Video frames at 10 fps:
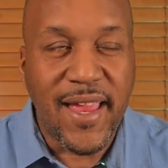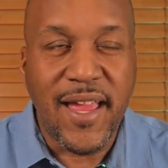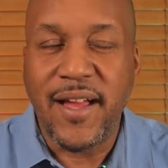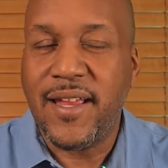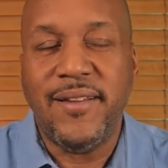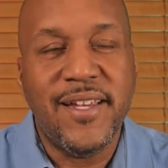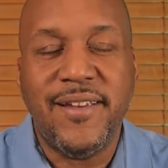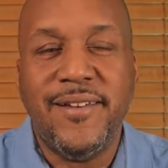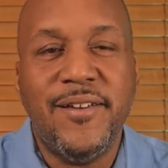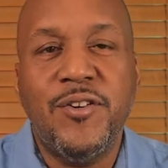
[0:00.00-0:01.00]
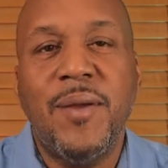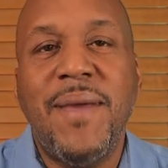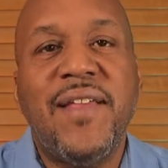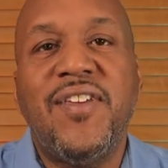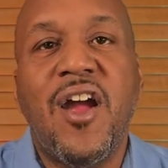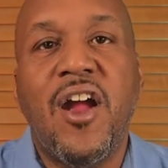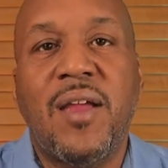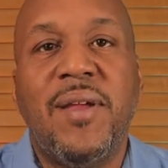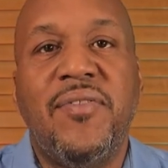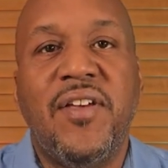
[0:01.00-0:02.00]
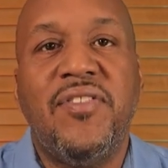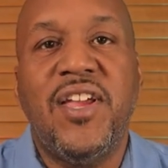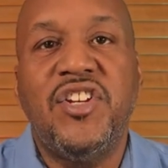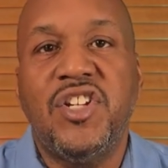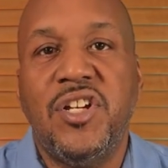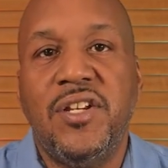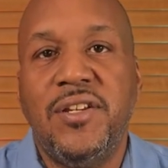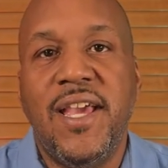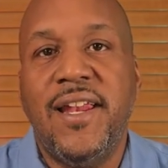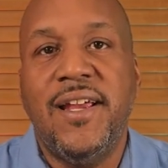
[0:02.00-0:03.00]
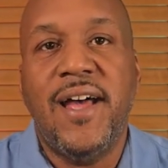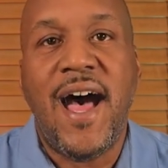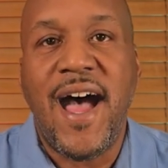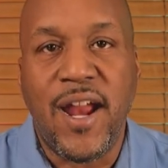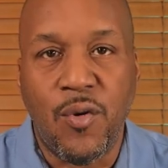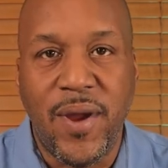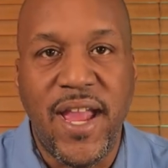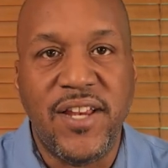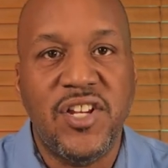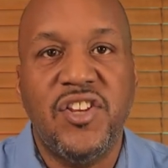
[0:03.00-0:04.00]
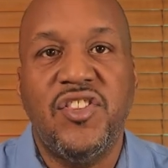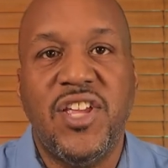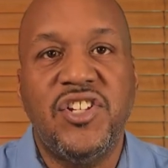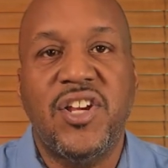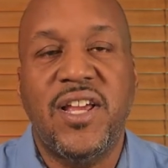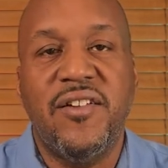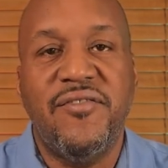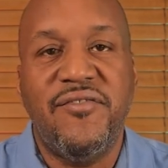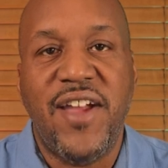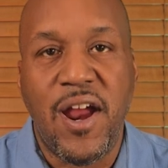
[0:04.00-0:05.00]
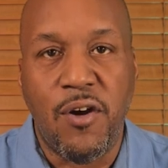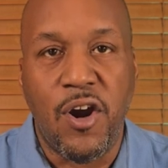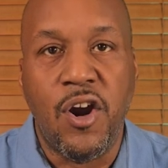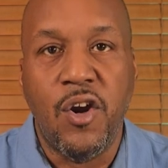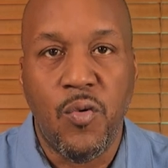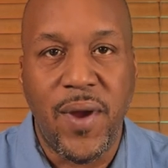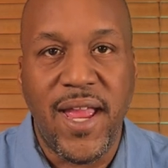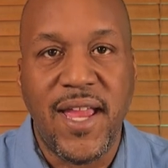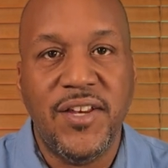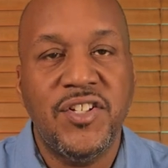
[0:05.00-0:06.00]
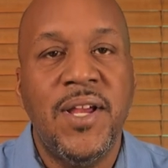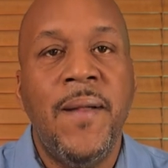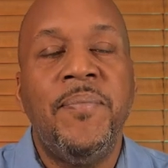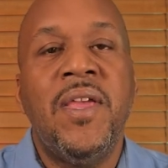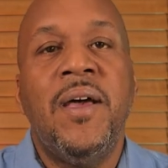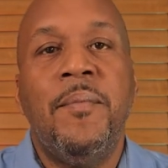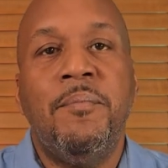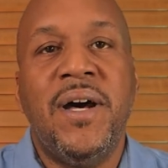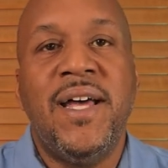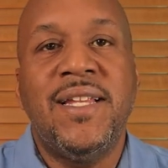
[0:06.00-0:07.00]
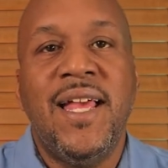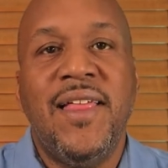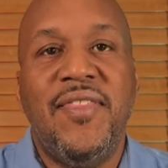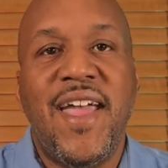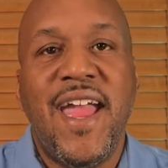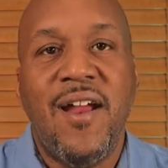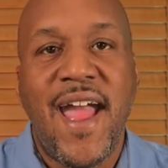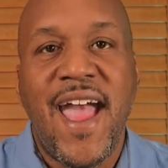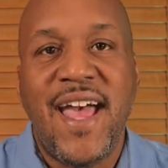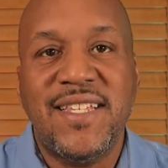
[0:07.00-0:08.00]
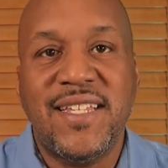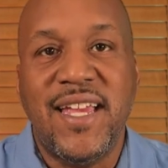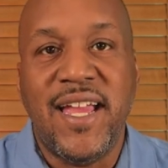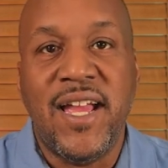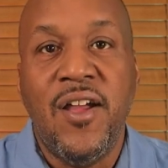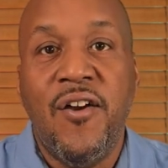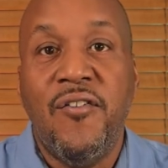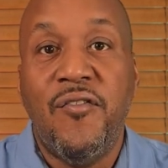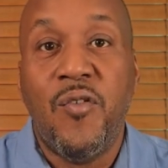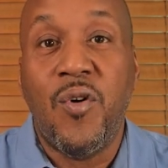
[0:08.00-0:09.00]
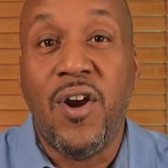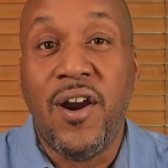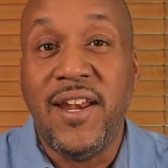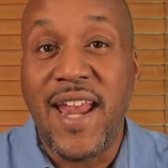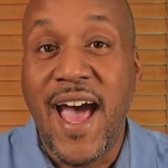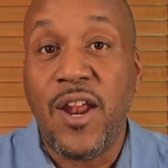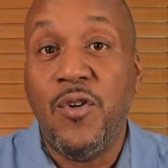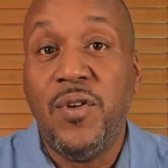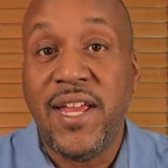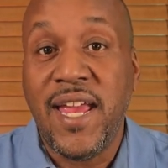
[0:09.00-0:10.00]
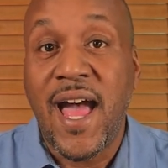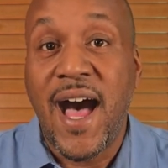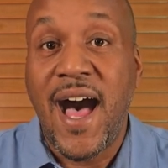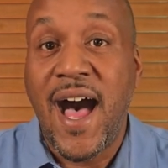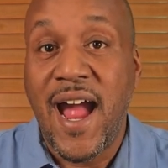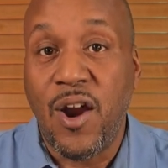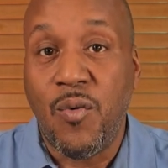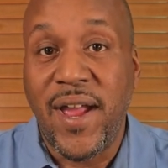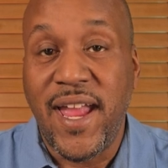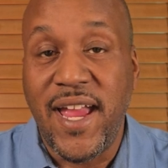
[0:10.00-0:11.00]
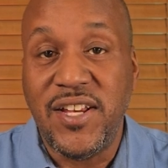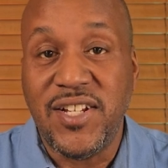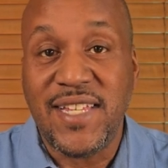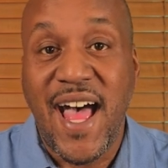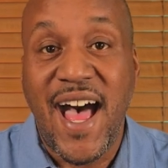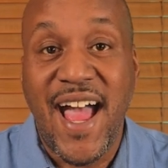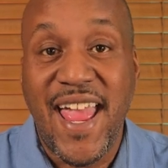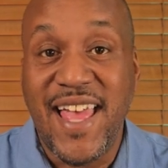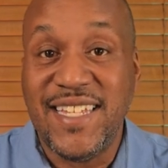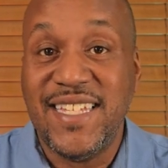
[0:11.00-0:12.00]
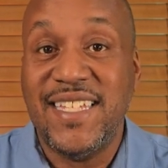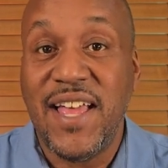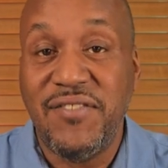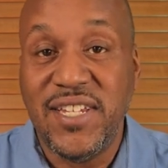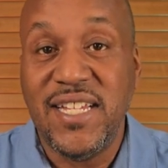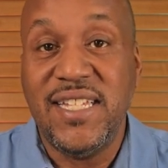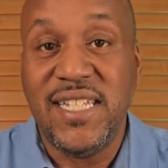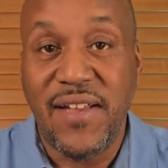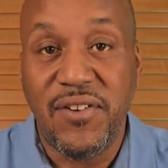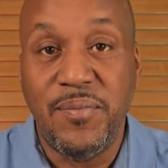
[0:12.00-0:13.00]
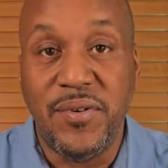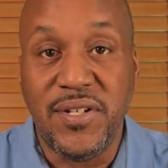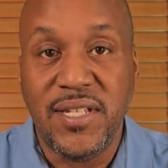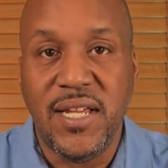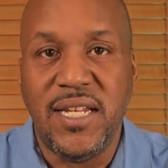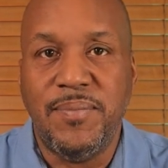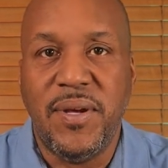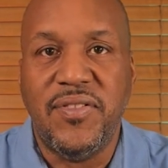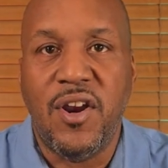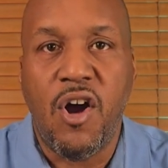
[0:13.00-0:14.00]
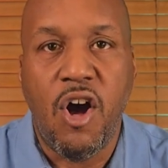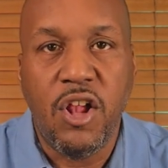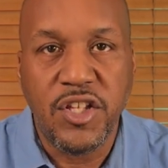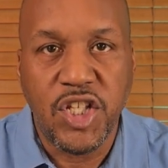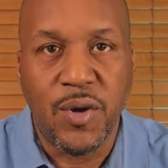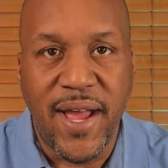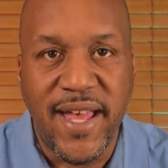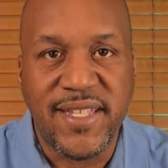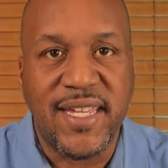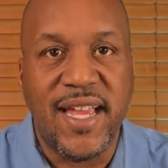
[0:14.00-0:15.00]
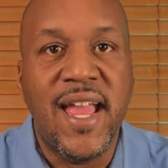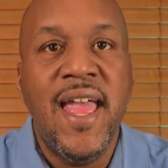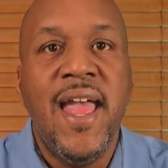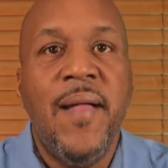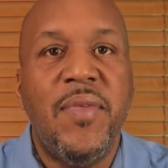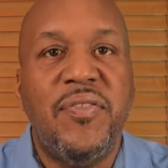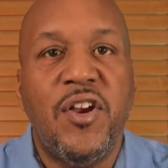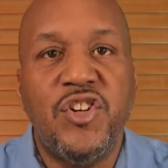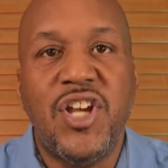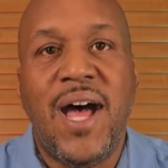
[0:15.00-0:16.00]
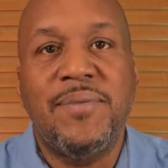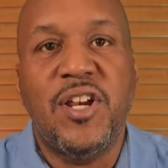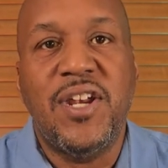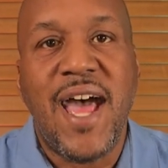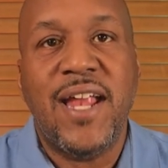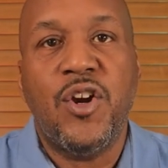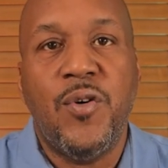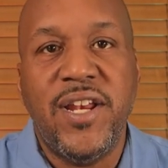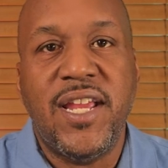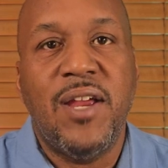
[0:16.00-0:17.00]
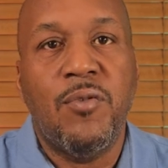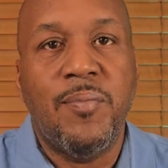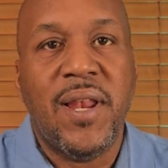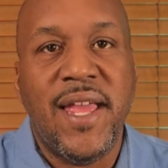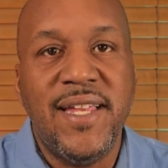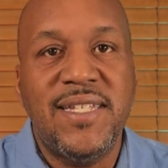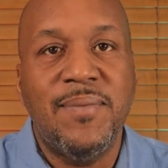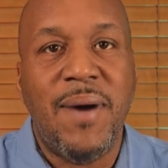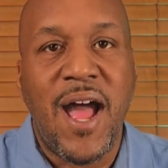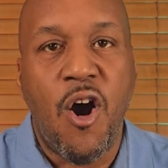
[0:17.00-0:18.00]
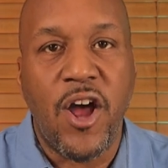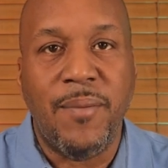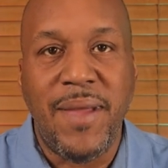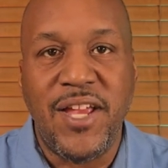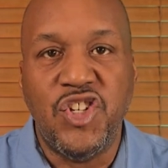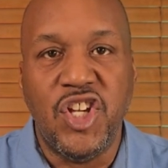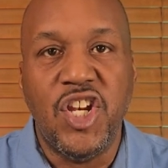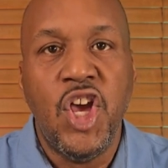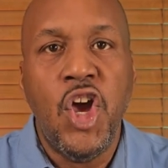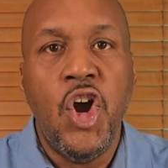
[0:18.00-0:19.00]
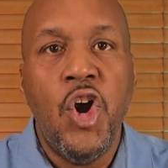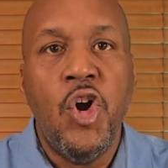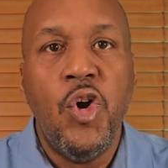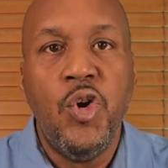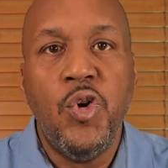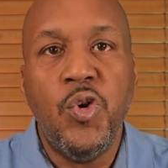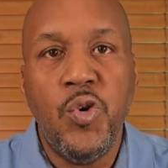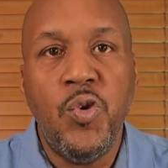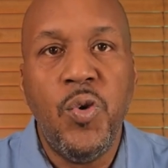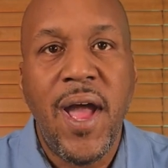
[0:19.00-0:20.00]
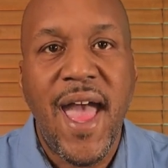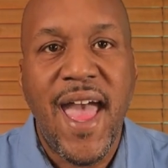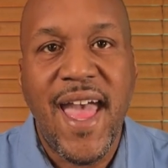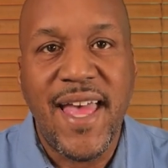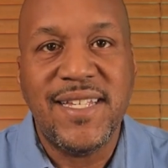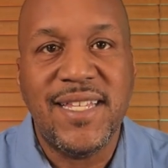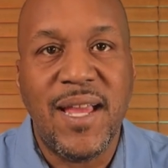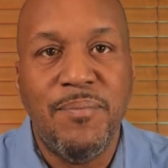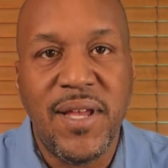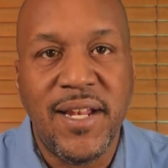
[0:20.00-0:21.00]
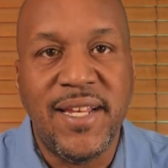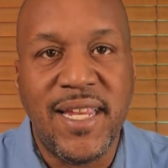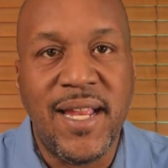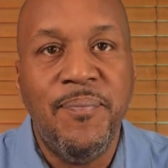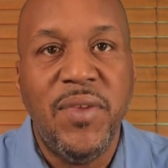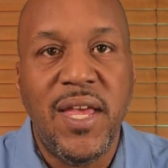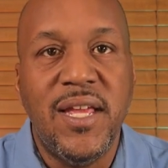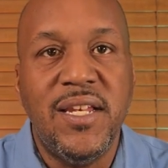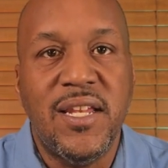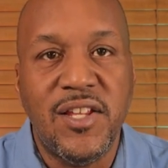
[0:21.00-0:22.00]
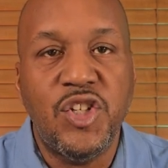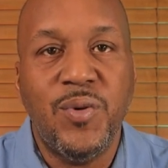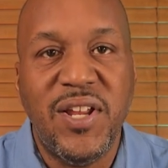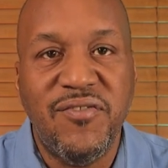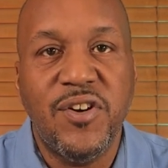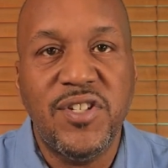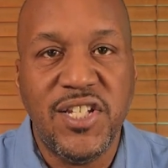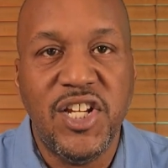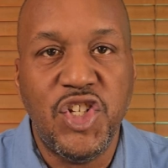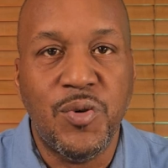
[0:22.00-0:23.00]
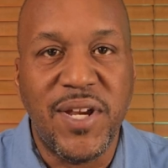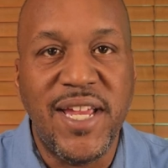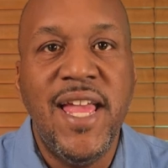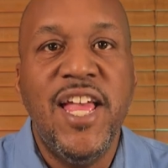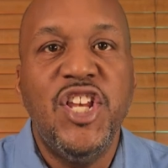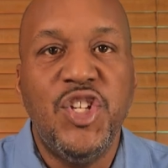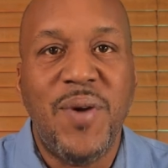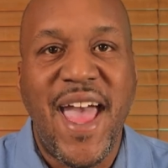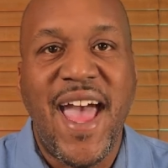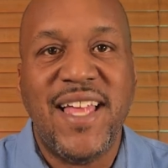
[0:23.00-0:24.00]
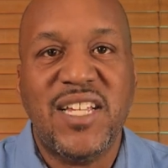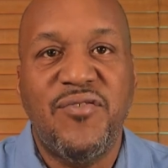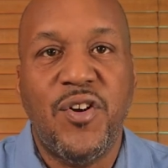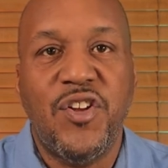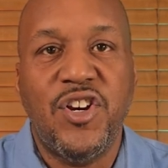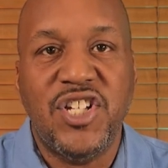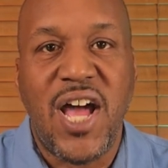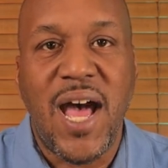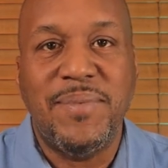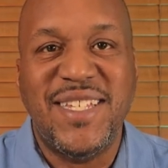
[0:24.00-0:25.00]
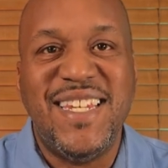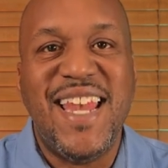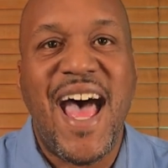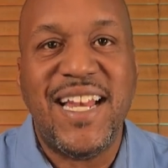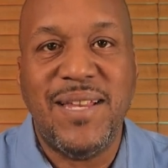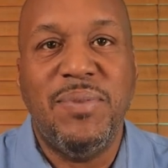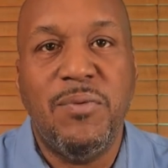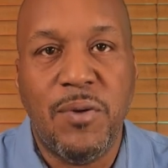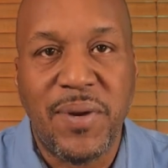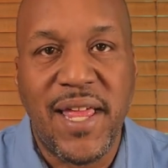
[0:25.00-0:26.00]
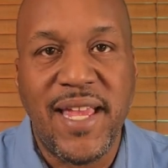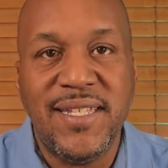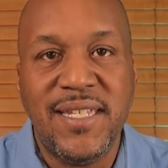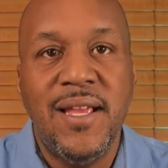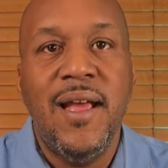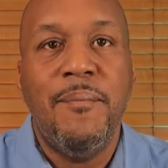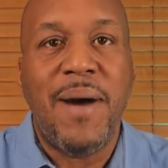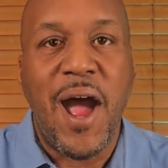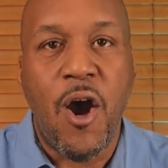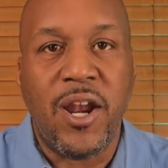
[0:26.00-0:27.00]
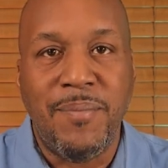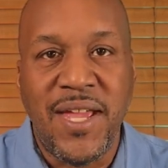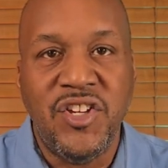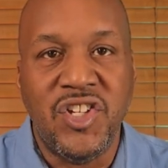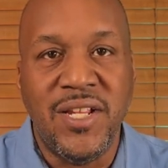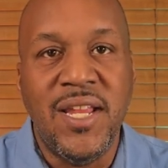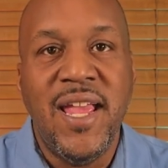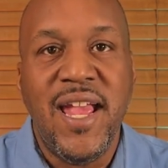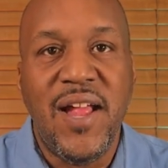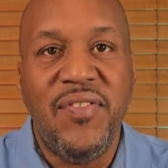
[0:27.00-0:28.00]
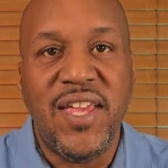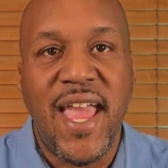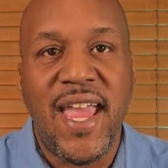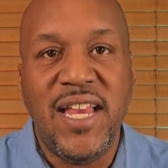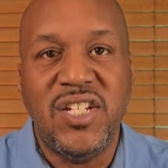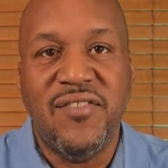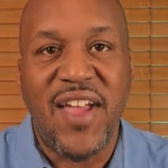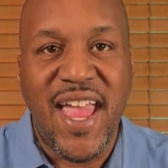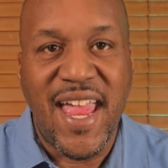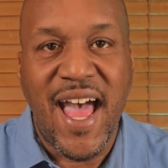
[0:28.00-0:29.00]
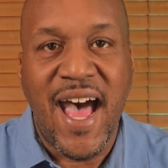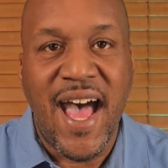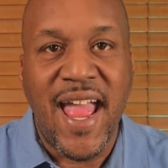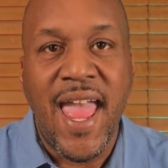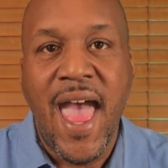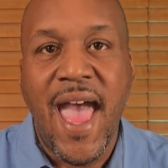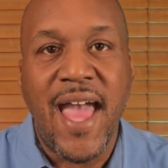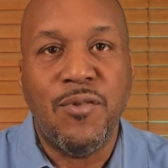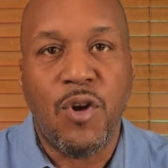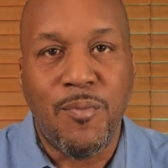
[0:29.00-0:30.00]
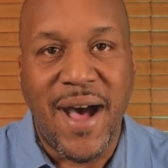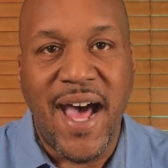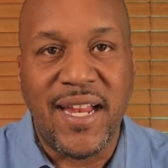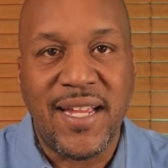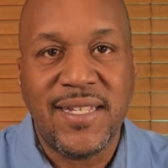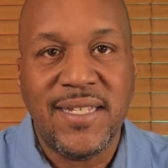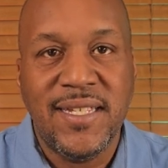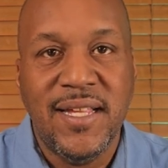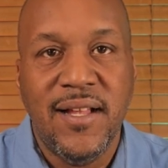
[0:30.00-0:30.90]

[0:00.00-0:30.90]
you, you can make the argument that they should get a higher wage, they, they should get a fairer wage, but they are asking for not only a higher wage, as high as seventy-seven percent, but they're also asking that their jobs are not going to get replaced by automation. Who has the ability in the twenty-first century to ask for their jobs not to be replaced by automation in the age of A I and robotics?